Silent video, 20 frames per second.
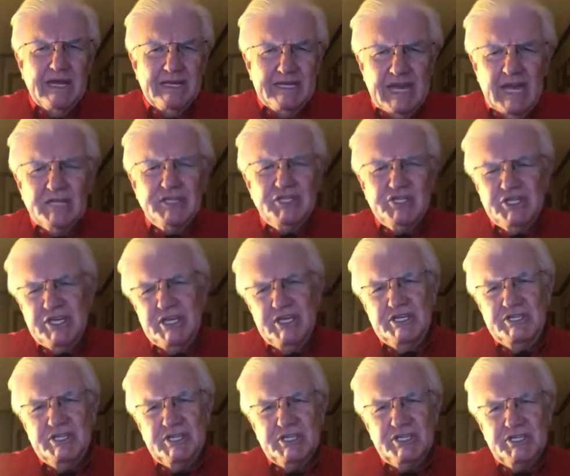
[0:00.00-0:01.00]
Yes,
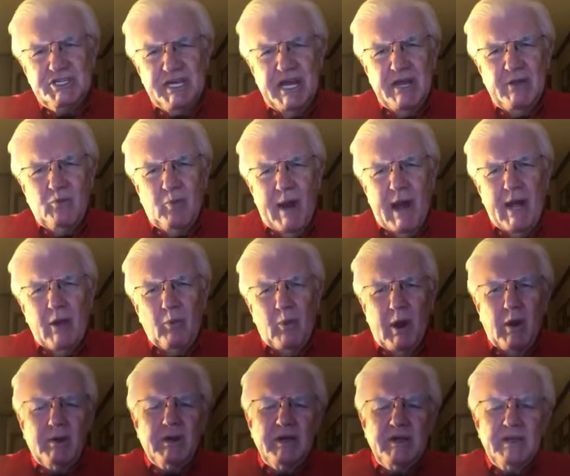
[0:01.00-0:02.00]
Jesus said, "While
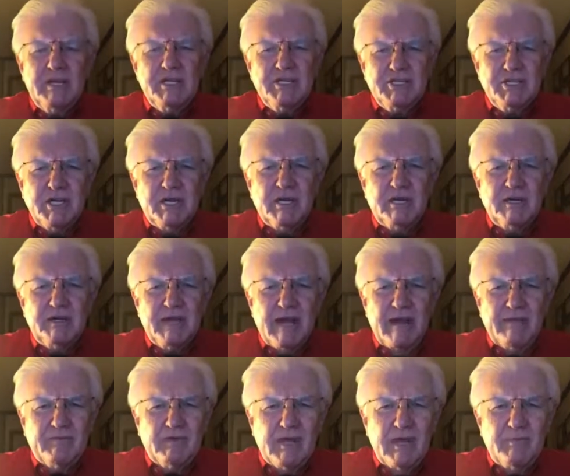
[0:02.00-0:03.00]
walking this earth,
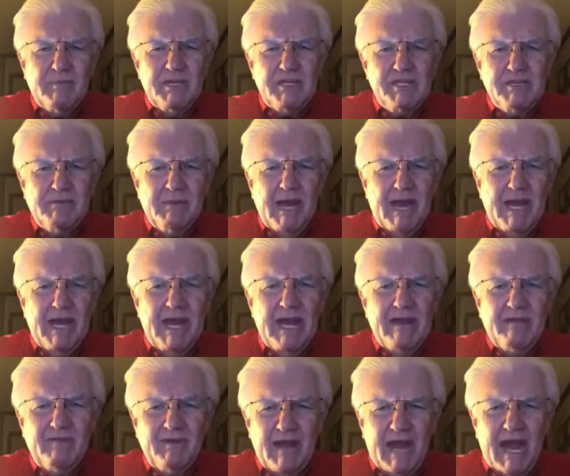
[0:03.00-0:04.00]
I've come that you might
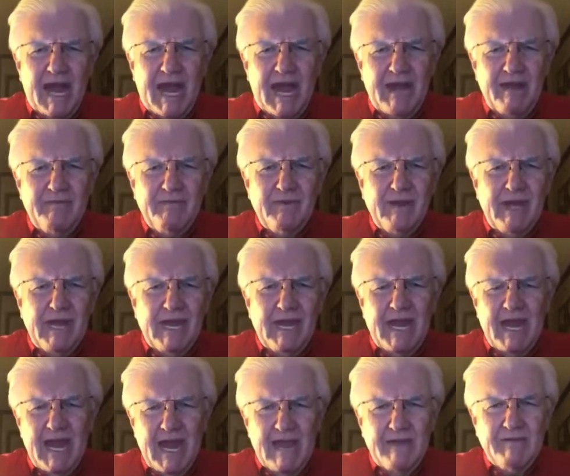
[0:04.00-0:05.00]
have life
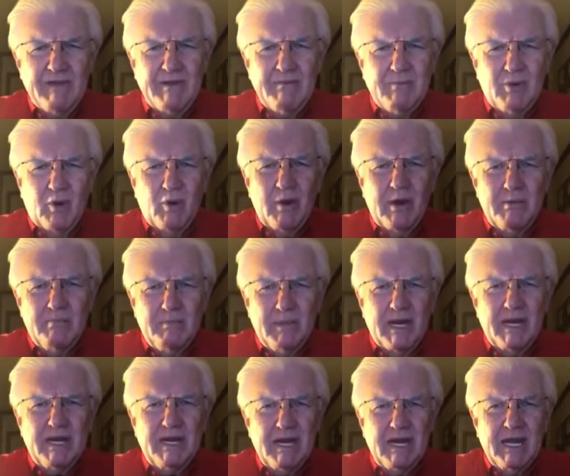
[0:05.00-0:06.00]
and have it more
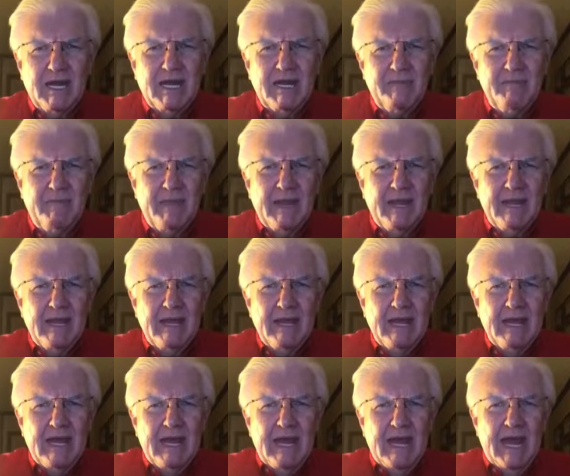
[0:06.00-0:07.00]
abundantly."
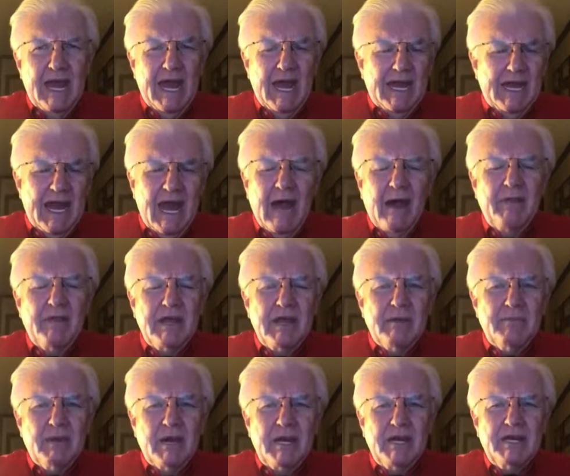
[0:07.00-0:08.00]
And now
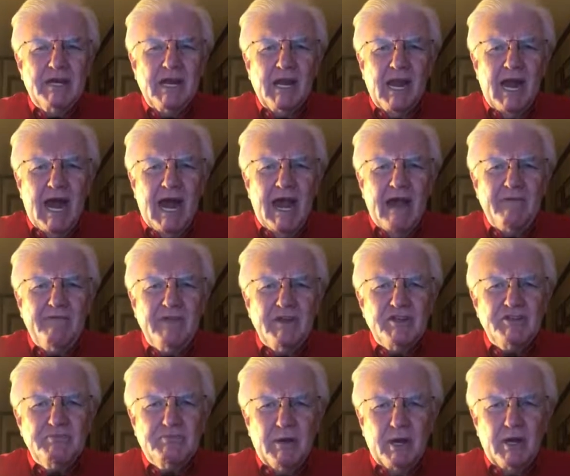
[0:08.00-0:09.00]
the abundant life
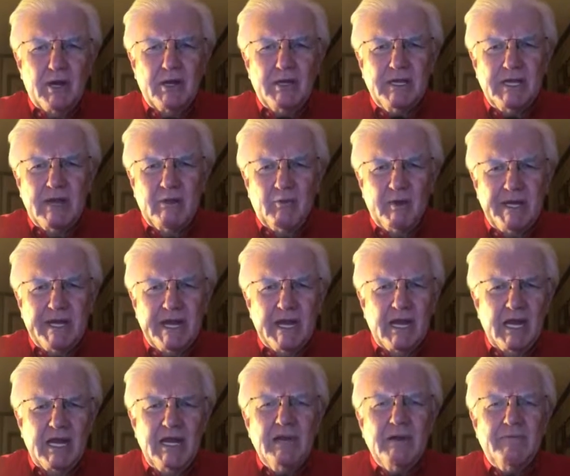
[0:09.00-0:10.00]
is birthed that we
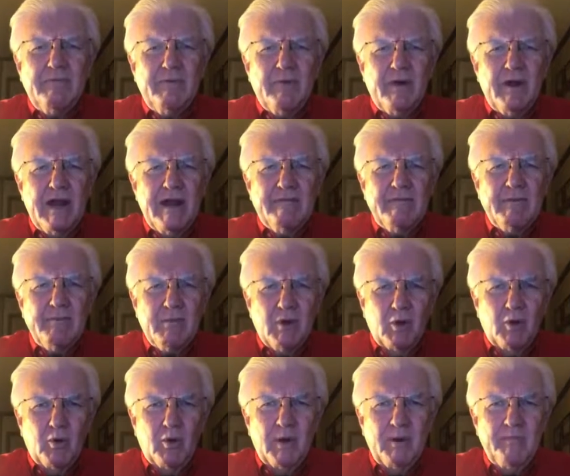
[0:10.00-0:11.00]
can live
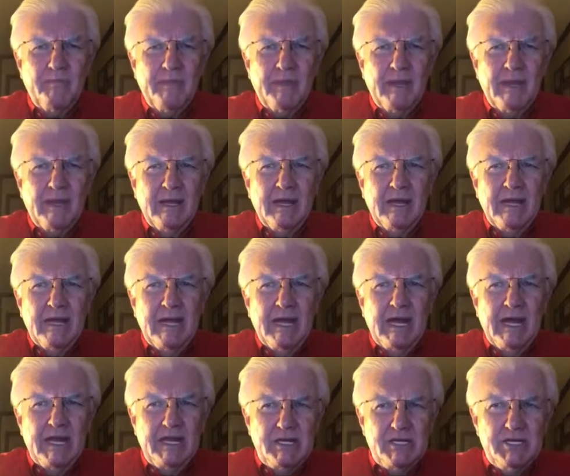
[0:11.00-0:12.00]
forevermore.
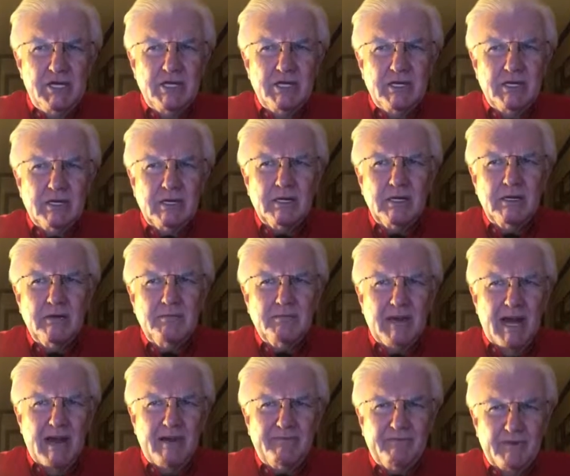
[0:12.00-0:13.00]
He took,
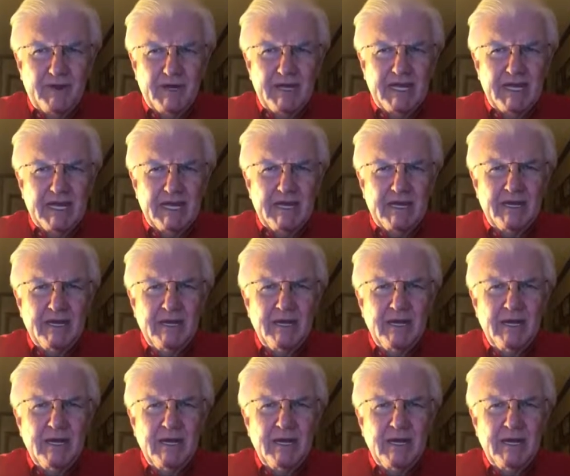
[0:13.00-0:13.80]
my friend,